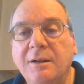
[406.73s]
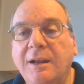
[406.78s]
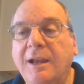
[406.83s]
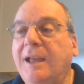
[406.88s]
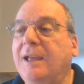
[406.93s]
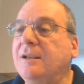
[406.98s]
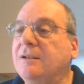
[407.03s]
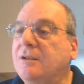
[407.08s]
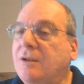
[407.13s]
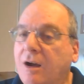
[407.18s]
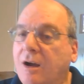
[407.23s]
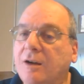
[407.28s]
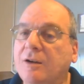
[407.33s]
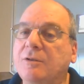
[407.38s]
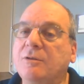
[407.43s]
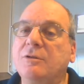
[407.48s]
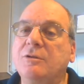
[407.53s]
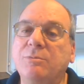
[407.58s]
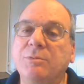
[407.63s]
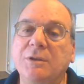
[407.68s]
And
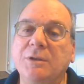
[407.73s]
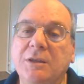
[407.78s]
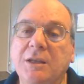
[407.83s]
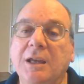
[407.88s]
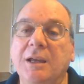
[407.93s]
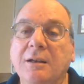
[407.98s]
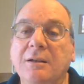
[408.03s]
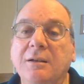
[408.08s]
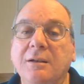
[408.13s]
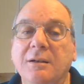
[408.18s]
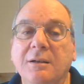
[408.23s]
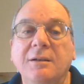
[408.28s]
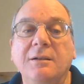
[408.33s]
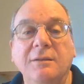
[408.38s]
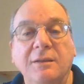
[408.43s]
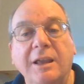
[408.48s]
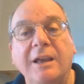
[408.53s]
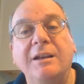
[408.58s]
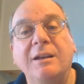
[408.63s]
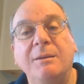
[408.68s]
Congress would then
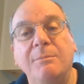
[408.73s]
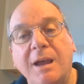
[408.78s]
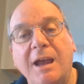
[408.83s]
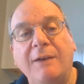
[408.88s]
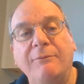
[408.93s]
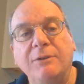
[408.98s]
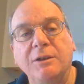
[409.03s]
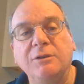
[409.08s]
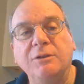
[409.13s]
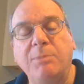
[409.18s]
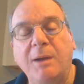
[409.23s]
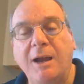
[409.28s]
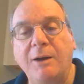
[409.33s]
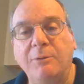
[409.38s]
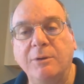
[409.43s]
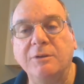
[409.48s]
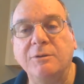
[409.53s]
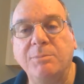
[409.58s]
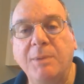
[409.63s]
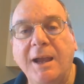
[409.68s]
let him have his
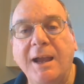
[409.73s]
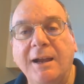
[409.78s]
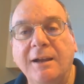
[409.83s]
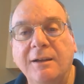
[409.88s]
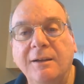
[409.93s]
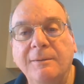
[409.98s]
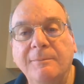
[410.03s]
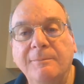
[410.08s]
powers back.